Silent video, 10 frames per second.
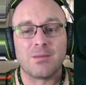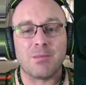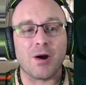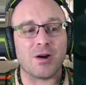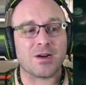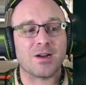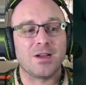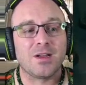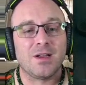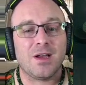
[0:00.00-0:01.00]
Bark.
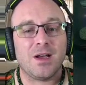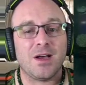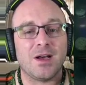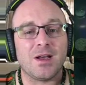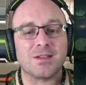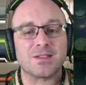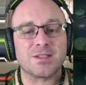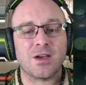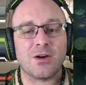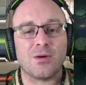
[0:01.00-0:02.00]
Uh,
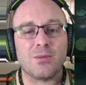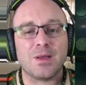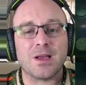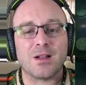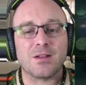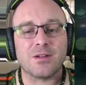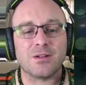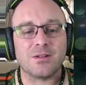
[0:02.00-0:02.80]
so we got a little